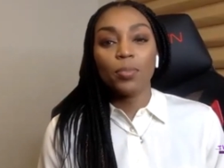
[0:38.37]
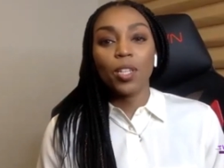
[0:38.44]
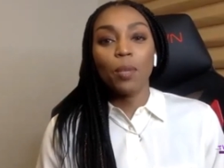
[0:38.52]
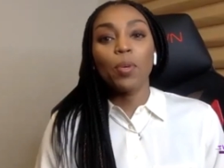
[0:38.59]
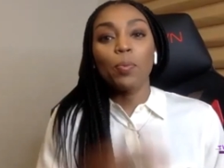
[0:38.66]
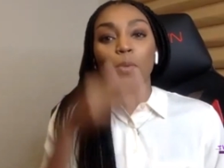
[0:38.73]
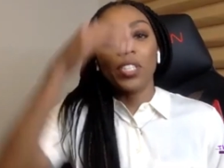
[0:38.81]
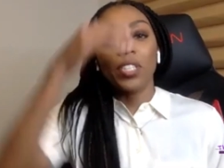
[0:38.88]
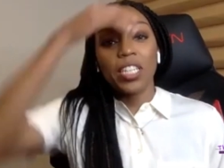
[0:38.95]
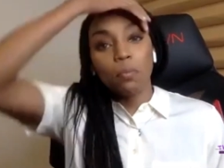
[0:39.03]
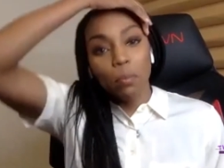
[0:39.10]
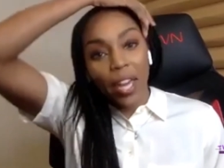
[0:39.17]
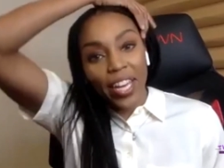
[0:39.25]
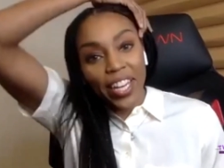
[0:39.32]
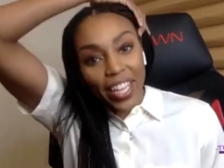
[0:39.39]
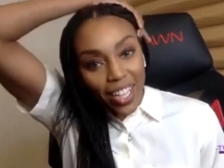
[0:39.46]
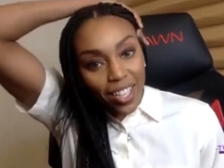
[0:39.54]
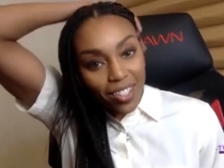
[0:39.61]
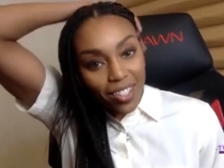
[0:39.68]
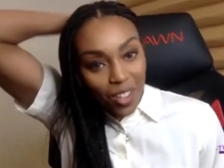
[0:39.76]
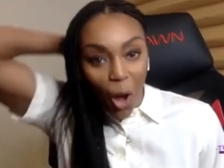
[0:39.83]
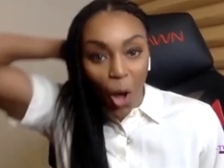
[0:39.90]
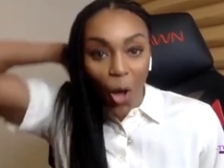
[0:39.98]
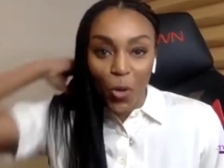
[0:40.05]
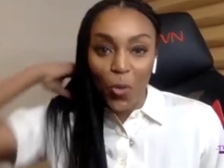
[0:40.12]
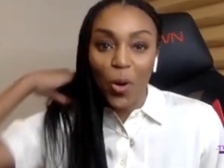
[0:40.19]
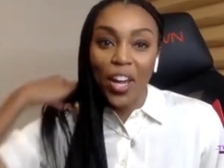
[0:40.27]
Some people didn't make it
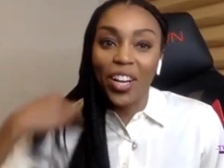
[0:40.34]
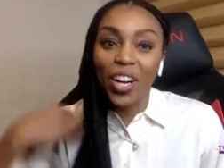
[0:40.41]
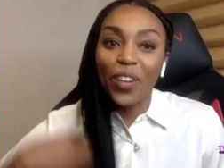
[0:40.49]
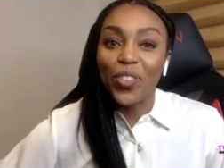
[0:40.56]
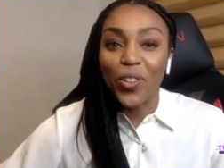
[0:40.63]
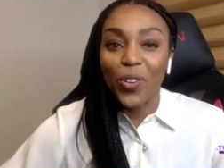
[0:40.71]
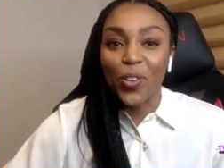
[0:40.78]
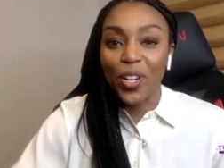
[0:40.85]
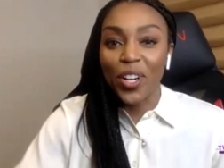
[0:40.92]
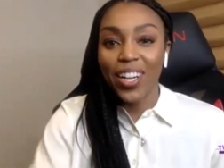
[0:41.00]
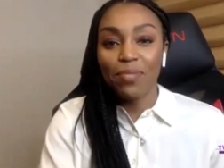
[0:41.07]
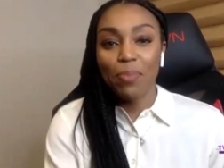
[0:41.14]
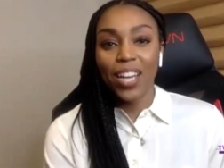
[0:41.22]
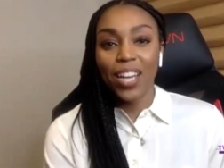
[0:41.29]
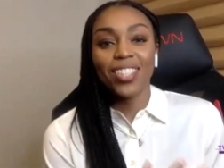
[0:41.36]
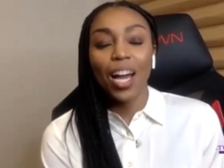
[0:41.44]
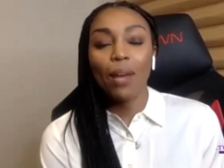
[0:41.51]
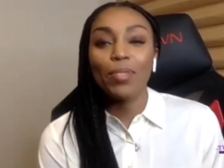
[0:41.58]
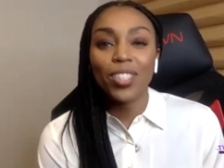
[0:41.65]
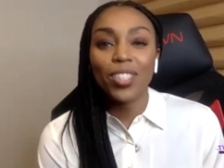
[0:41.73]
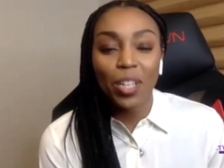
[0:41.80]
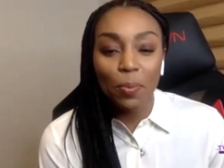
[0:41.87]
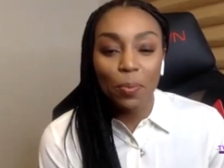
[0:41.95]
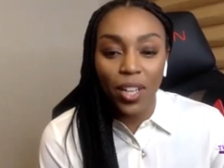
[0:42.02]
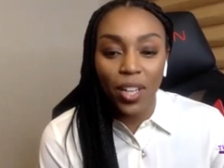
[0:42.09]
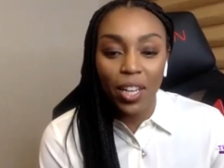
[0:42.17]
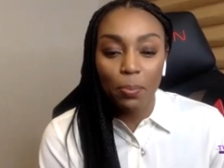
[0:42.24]
all the way off the court by the time it started
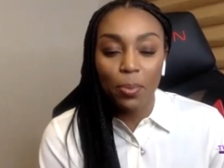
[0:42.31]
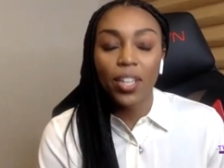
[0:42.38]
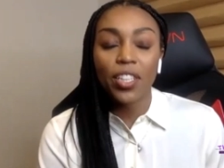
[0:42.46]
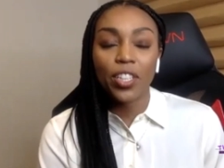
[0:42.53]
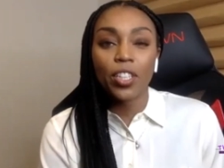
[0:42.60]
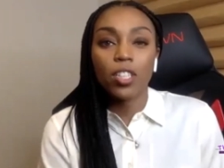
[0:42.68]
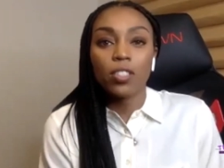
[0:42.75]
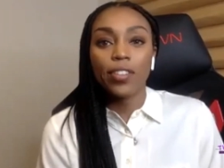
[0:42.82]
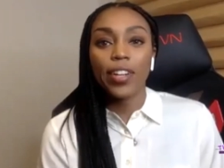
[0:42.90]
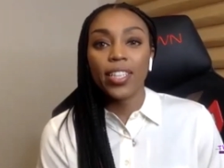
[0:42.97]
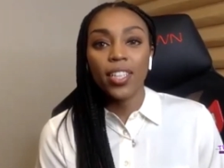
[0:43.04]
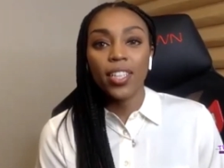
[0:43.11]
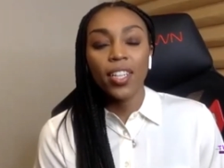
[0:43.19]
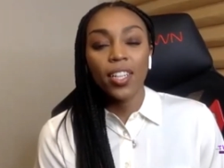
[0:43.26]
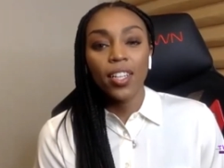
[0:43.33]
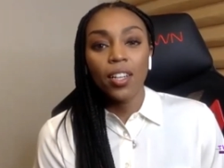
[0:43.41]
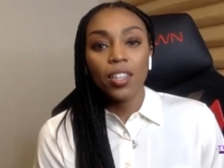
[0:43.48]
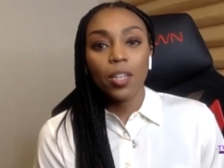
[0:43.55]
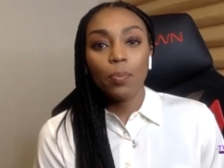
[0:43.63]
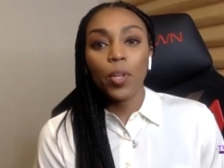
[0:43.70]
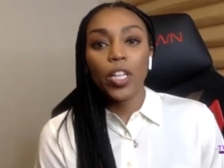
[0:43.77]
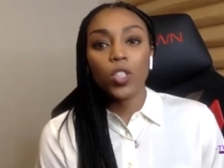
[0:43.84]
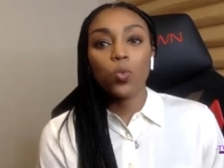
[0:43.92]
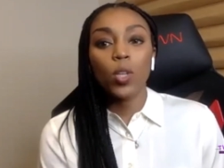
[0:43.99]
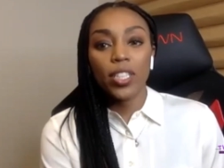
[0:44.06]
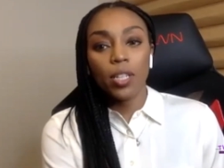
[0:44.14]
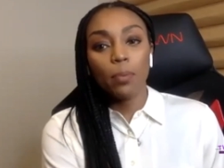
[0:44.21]
playing, but you're correct. The players
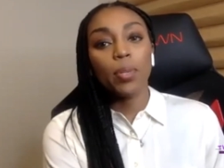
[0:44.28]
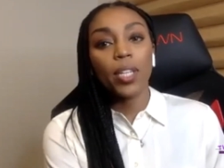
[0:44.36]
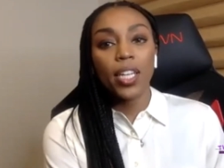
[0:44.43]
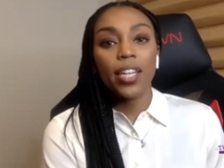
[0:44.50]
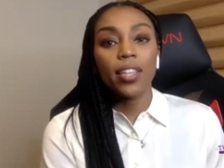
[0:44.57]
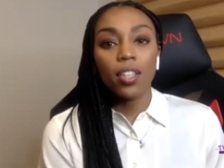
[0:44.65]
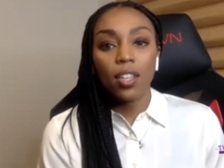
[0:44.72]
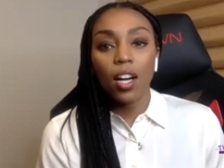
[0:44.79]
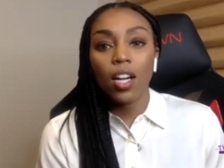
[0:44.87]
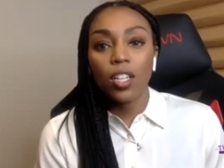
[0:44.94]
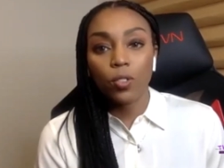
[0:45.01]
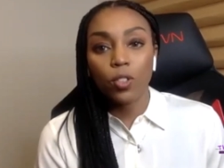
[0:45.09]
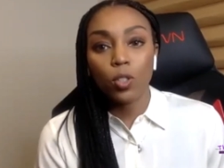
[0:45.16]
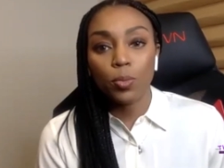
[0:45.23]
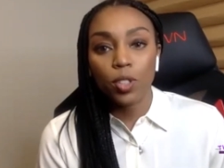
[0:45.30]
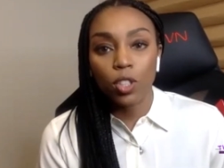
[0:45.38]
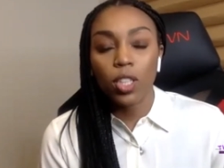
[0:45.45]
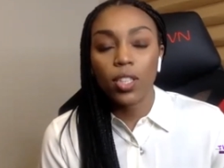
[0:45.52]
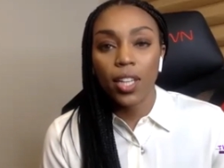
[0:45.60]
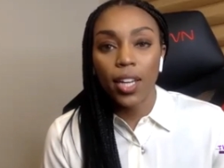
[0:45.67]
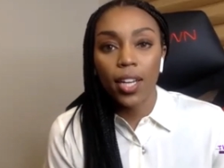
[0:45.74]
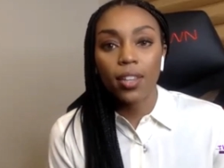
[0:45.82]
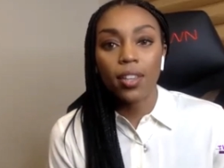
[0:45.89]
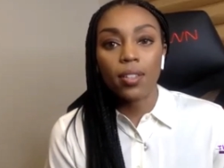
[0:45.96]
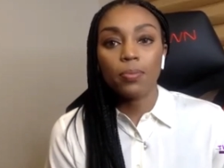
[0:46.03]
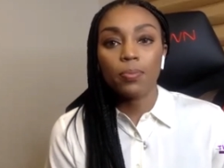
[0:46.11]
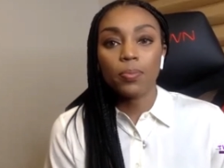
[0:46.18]
wanted to be in the locker rooms during the anthem.